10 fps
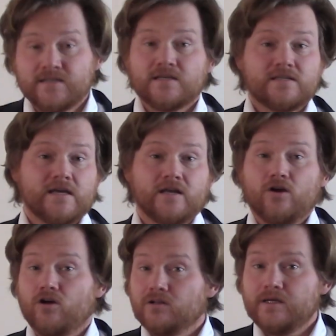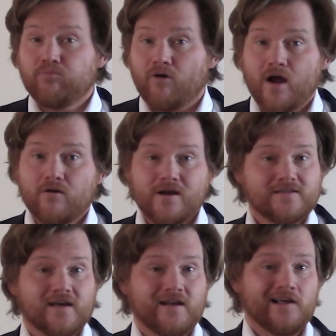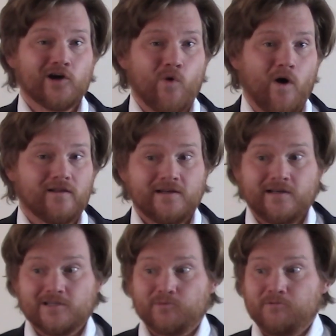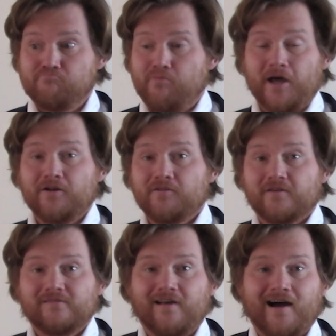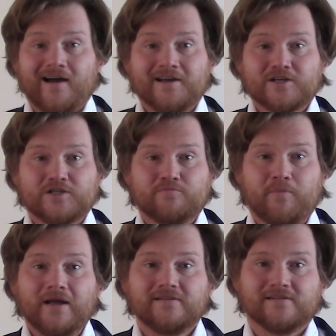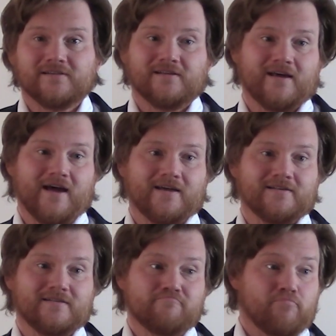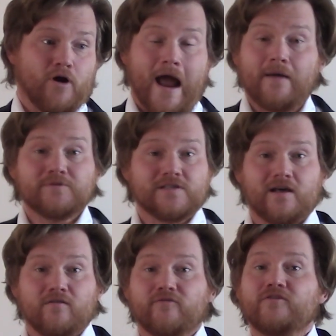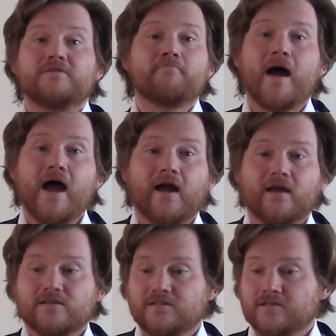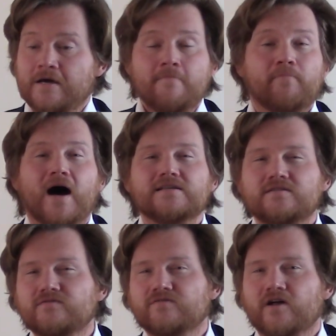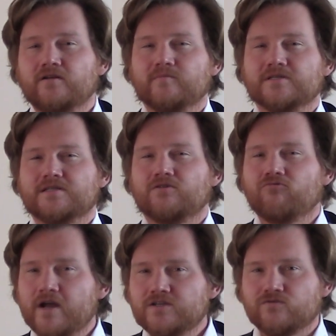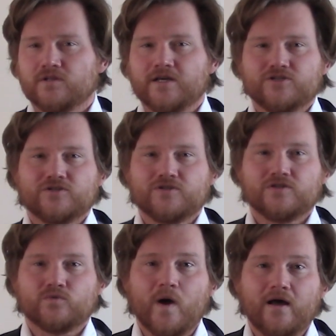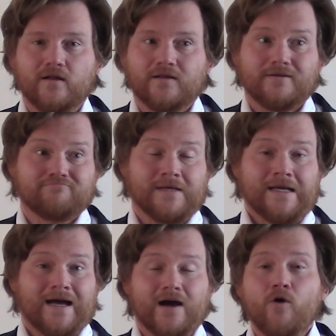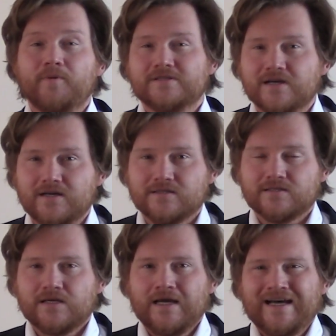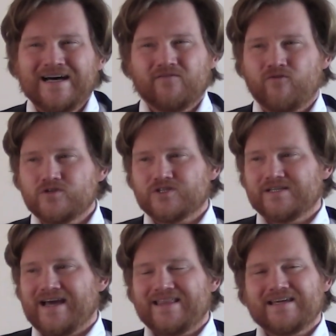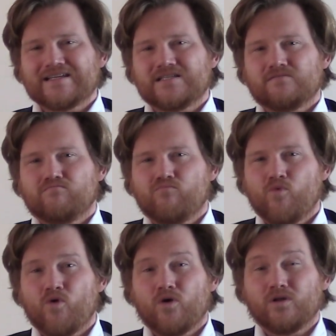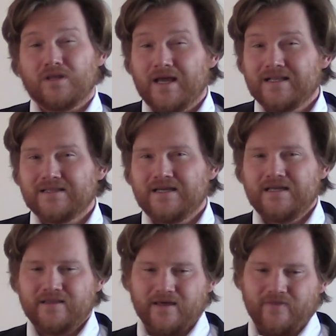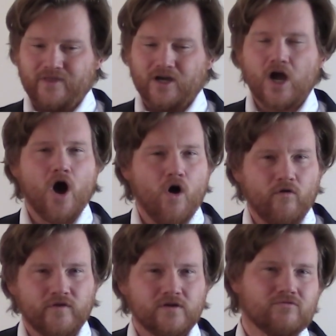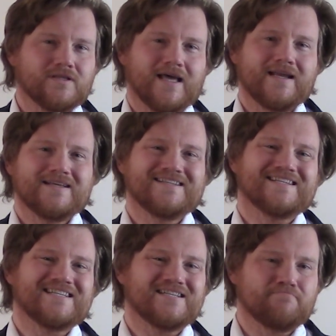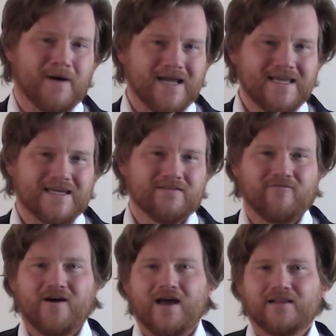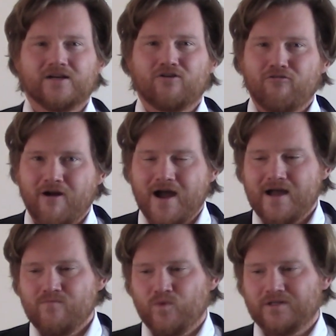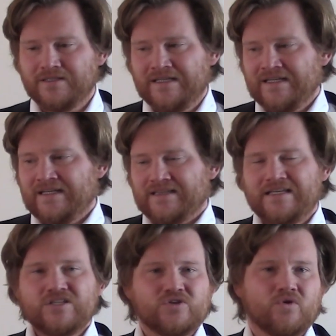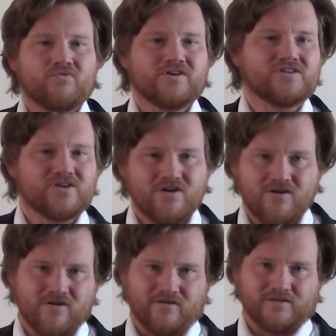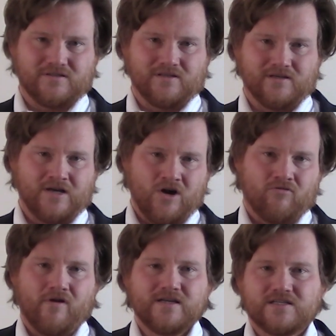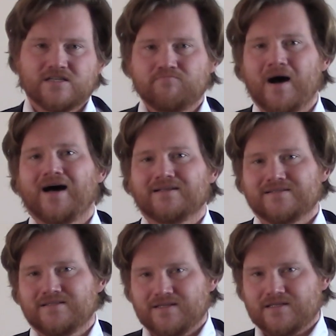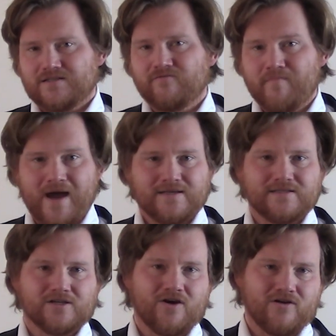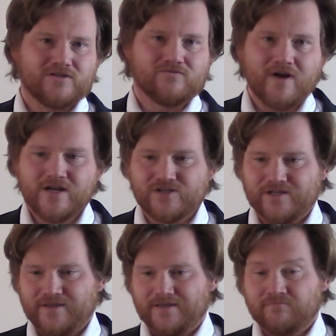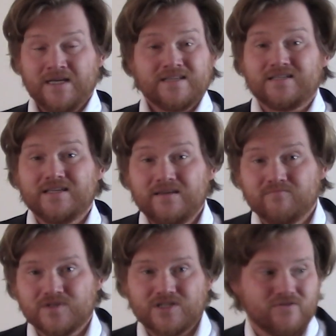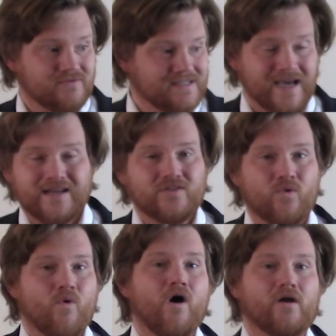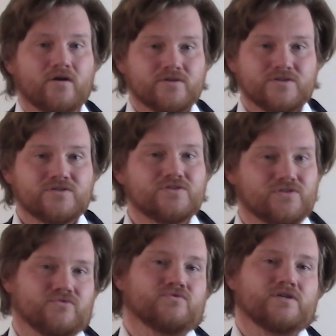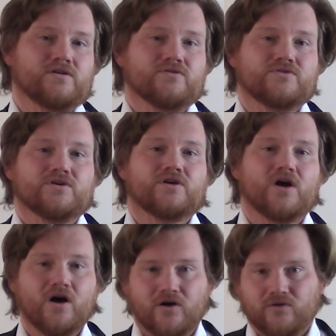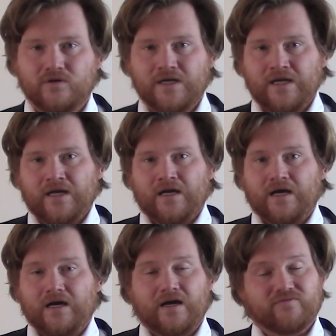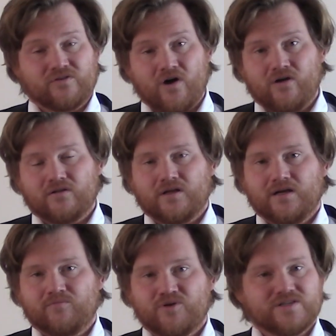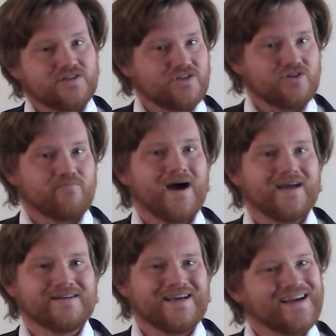As I said, early progress on inequality has been better than I expected, and perhaps that'll feed back into positive developments on race relations as well. I hope it does. Unfortunately, I think it's more likely that the COVID-related spike in violent crime will lead to a return to the racist politics of mass incarceration that seemed so dead in the water just 2 years ago. After all, President Joe Biden